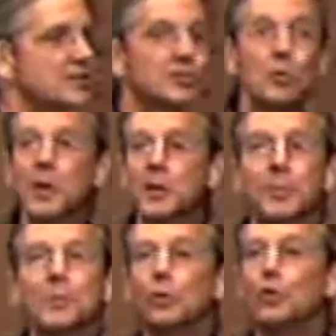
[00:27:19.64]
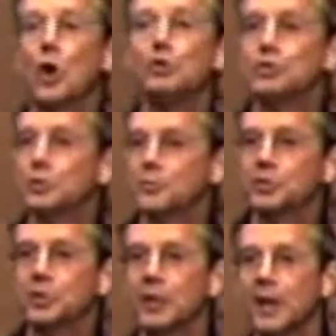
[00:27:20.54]
it. So many people know
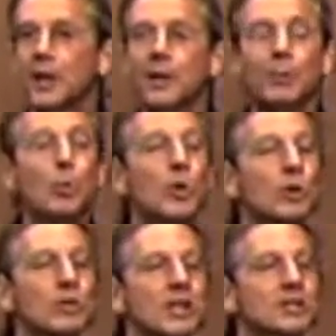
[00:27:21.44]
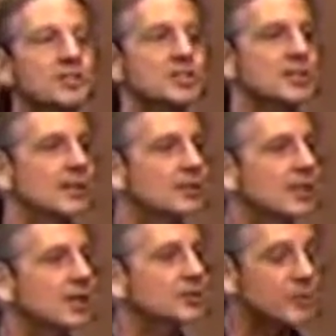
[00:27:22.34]
Scripture today, but we don't need to just
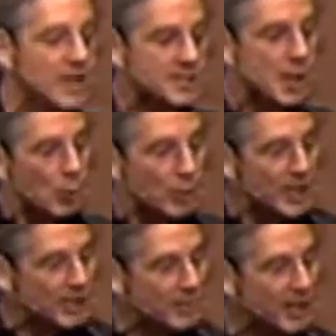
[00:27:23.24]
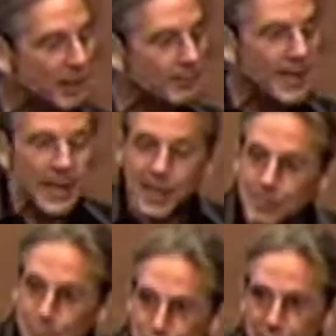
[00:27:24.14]
intellectualize it. We need to become
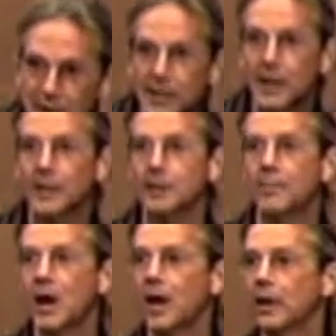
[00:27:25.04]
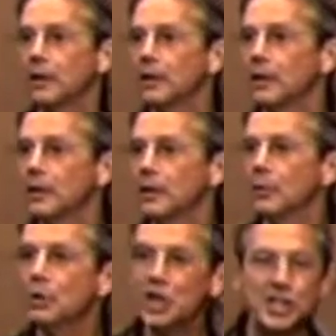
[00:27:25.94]
impregnated by it.
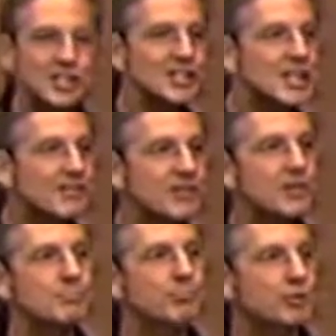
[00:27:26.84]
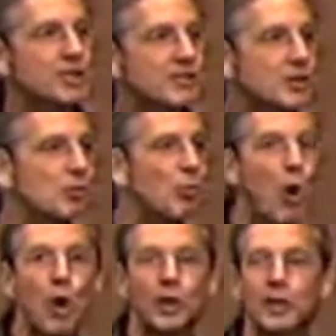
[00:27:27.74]
We need to live it, breathe it,
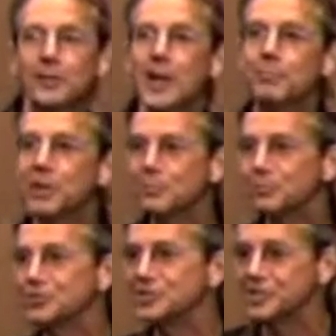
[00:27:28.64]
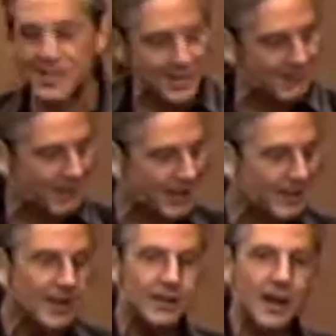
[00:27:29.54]
walk it, let people see it, man.
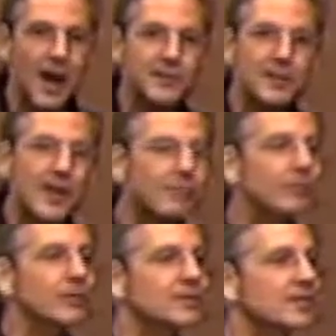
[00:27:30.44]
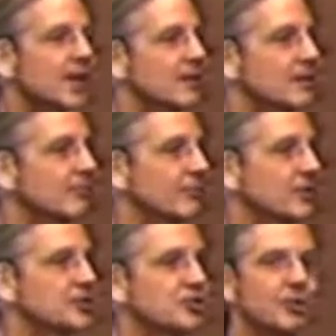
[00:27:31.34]
God never intended for
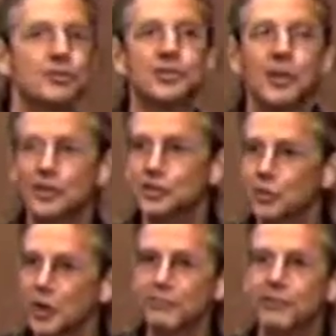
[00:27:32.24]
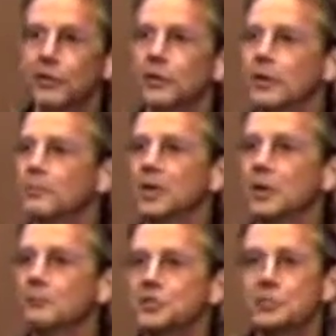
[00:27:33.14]
his church to invert and
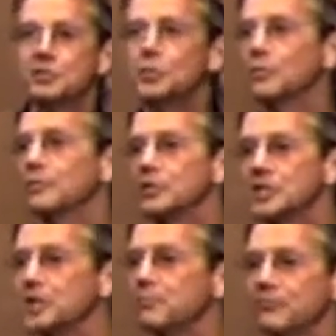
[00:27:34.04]
become some sort of a deep